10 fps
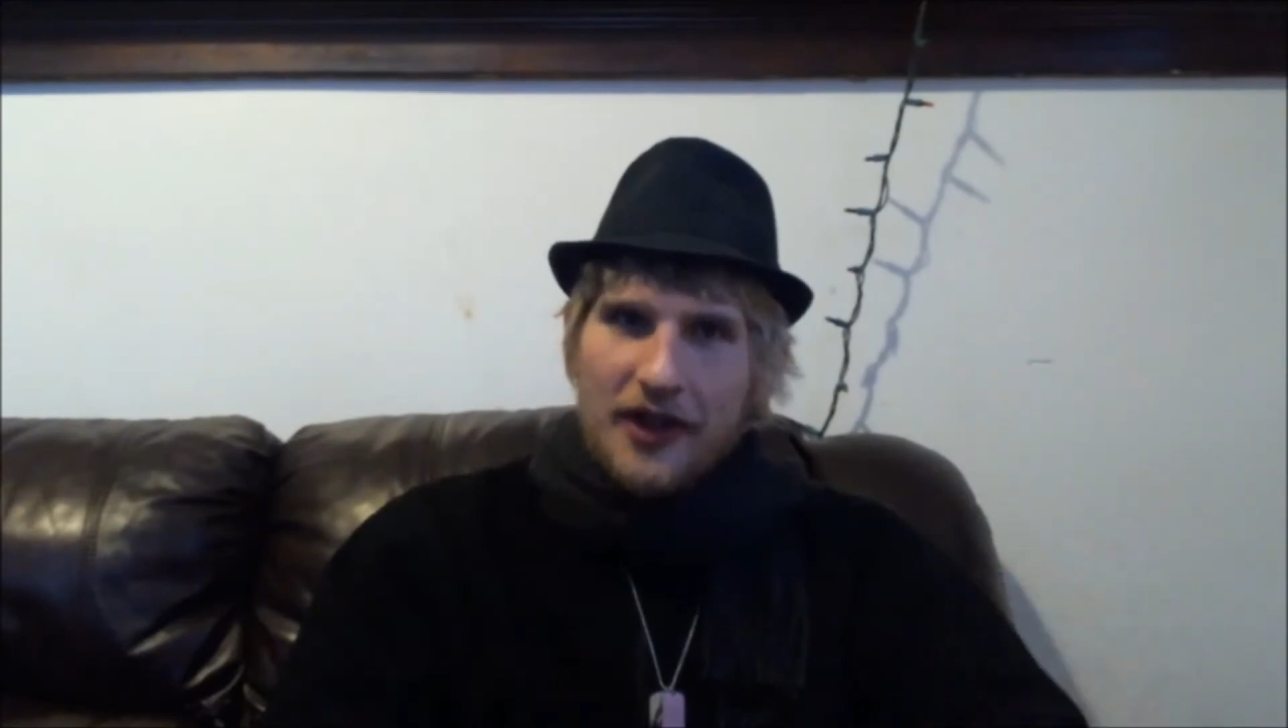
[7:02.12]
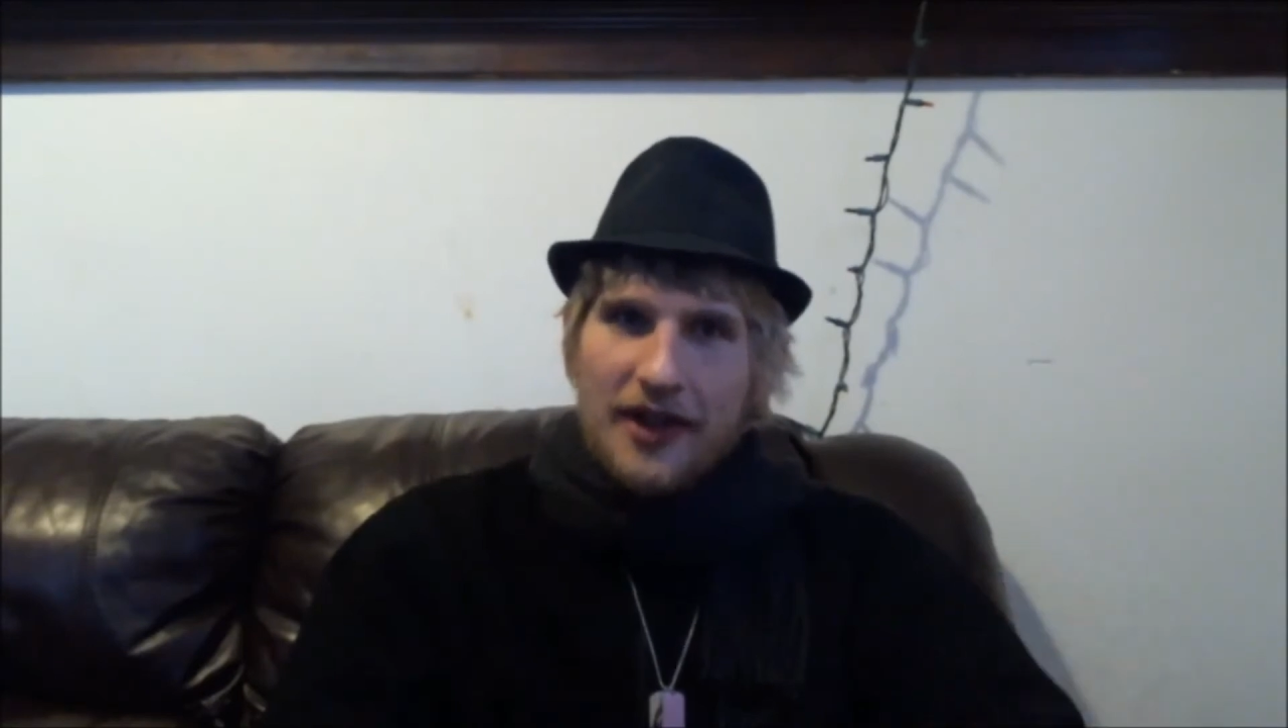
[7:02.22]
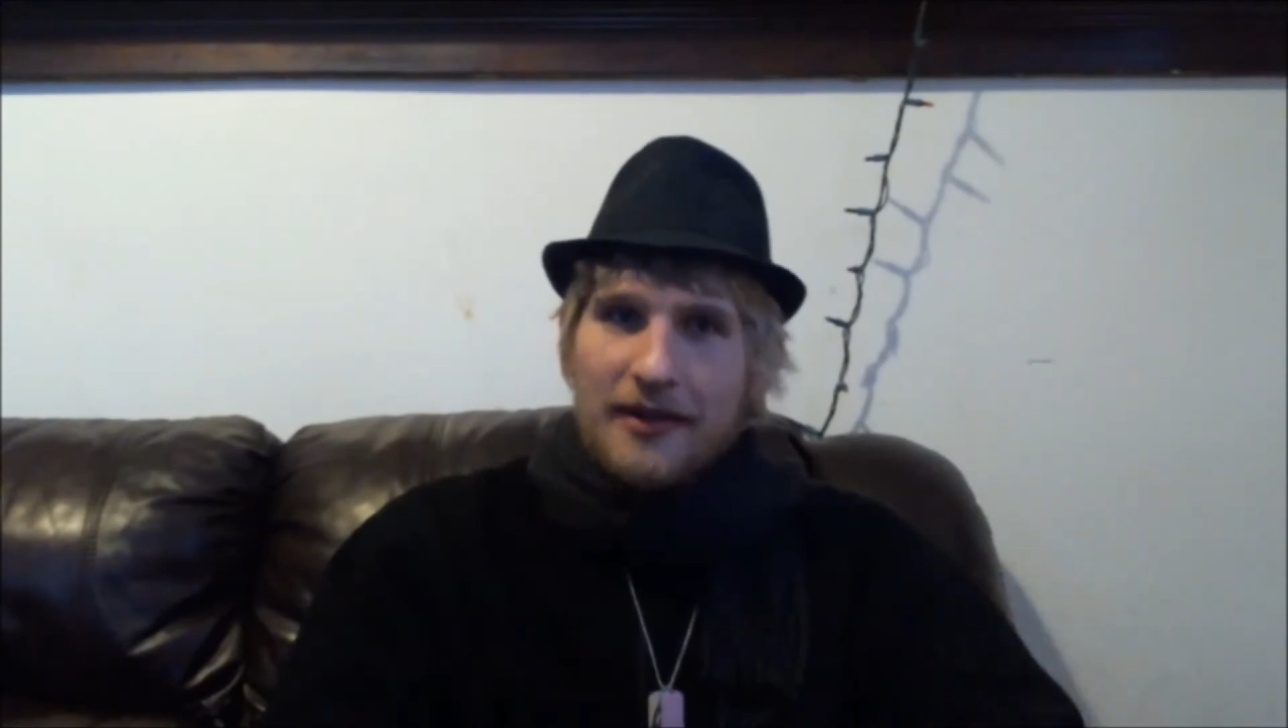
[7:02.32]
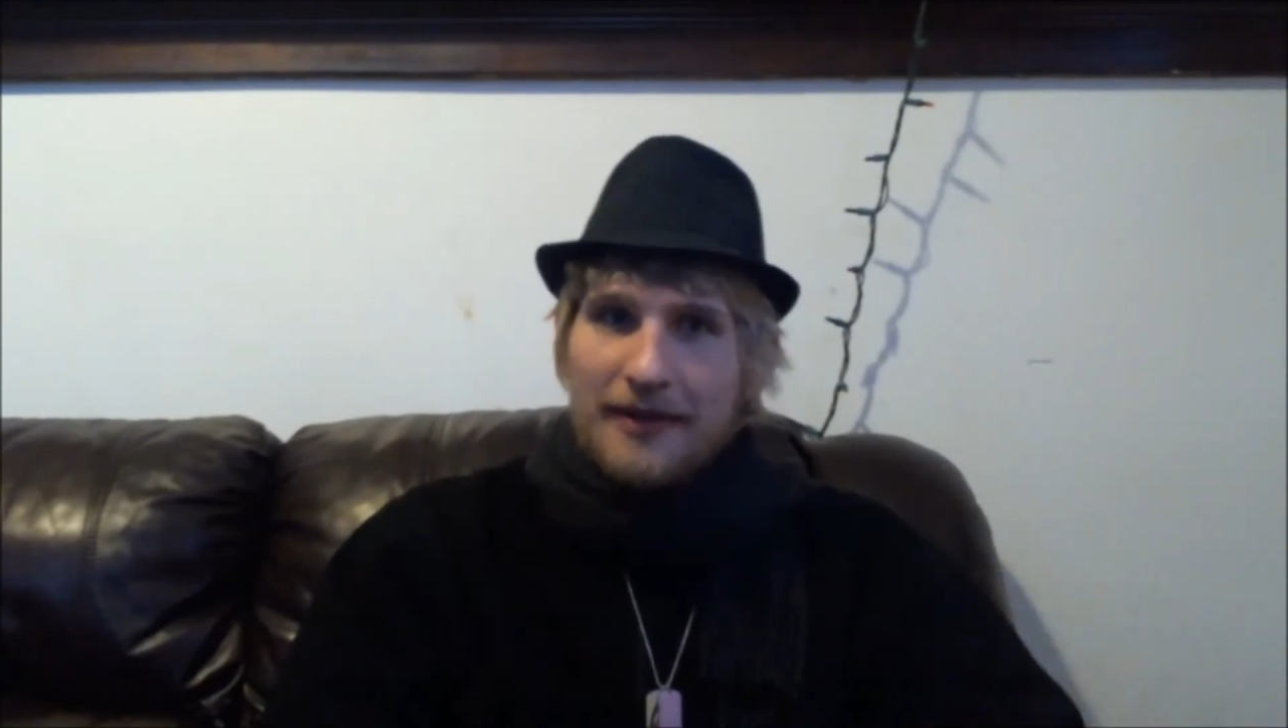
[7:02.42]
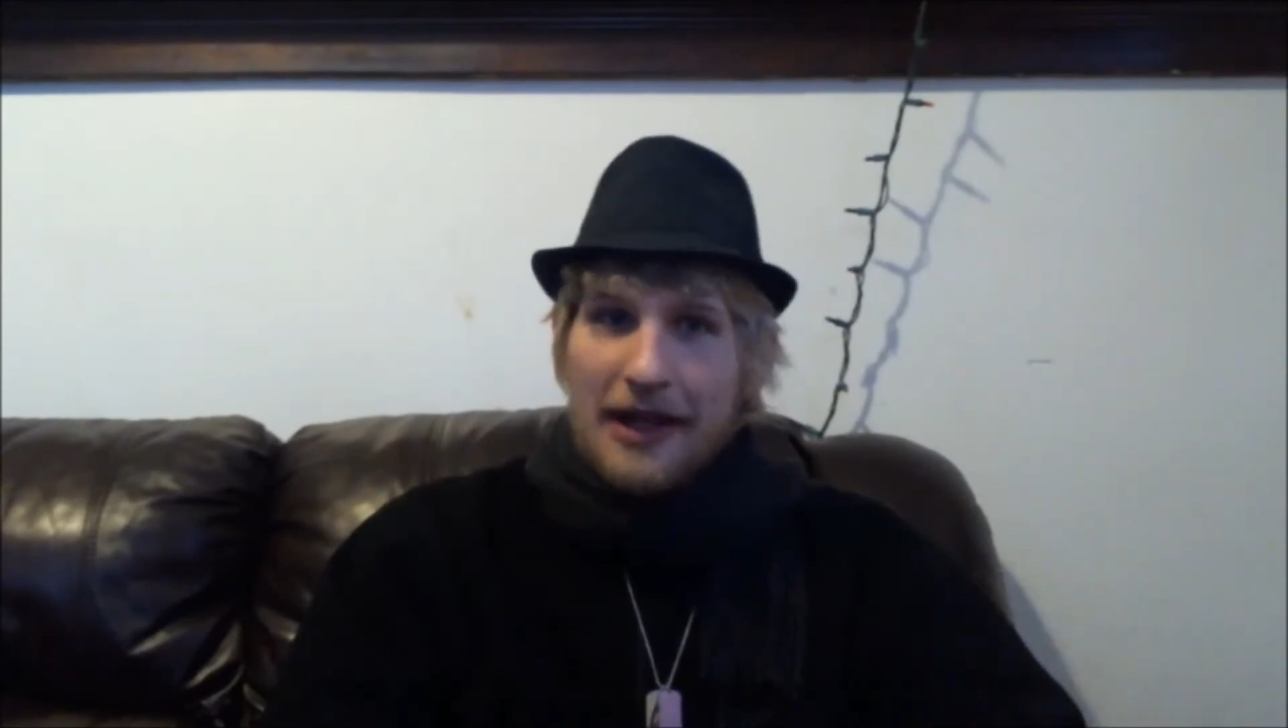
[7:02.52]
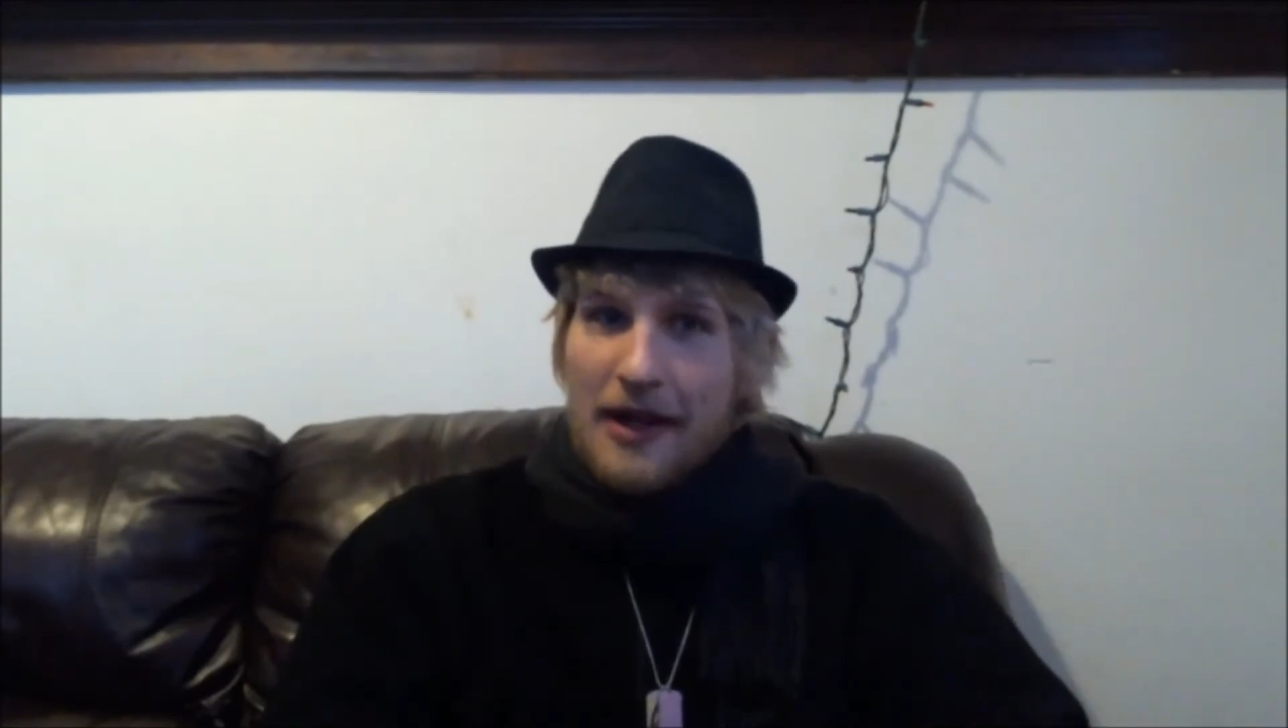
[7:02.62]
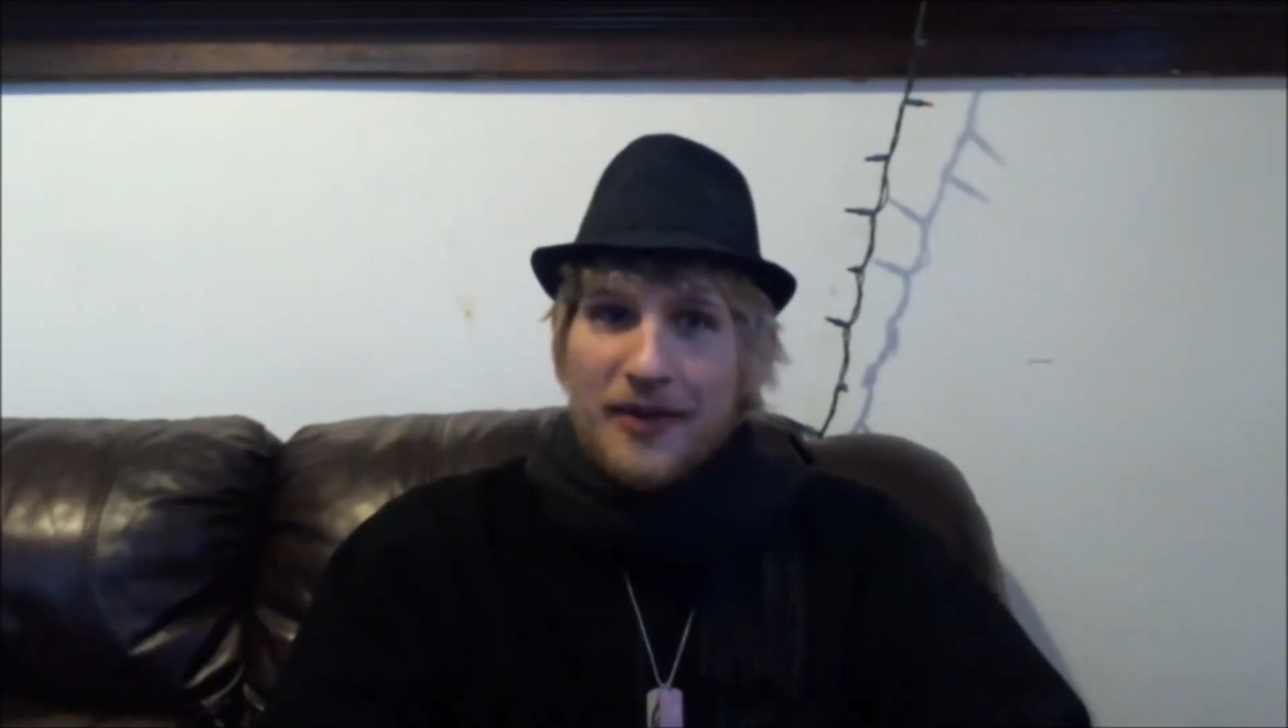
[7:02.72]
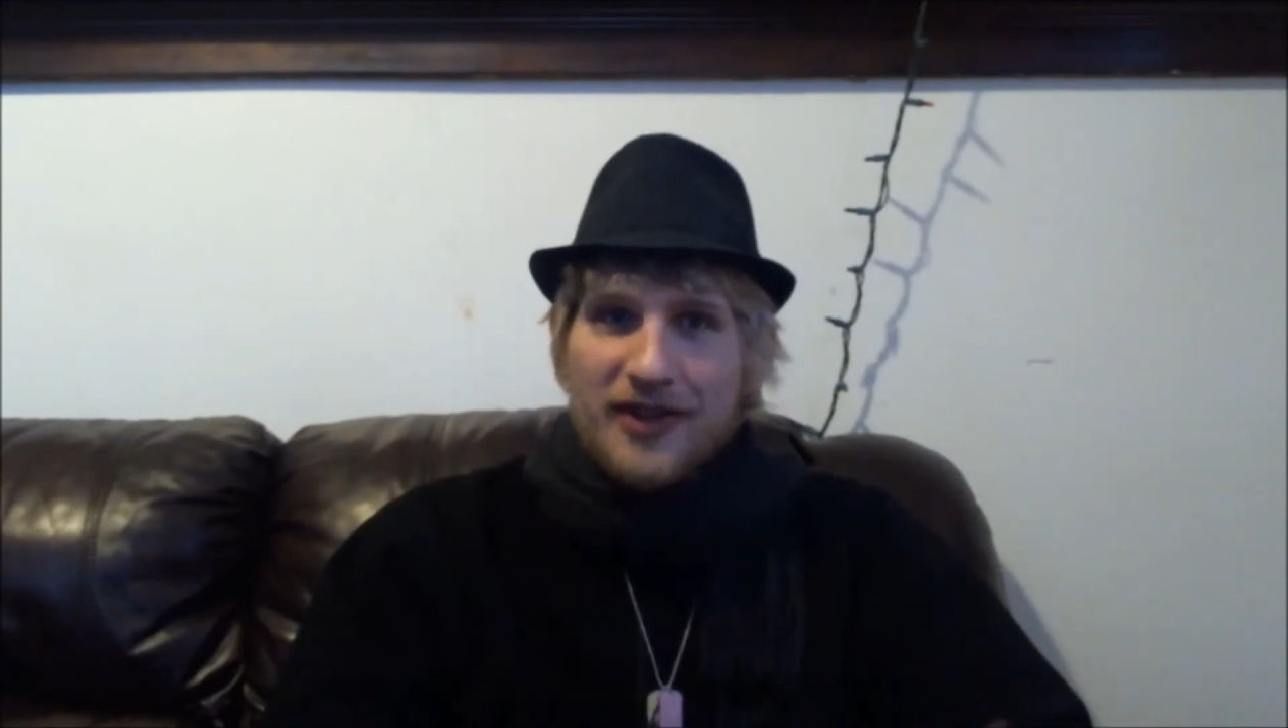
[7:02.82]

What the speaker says: it, and that was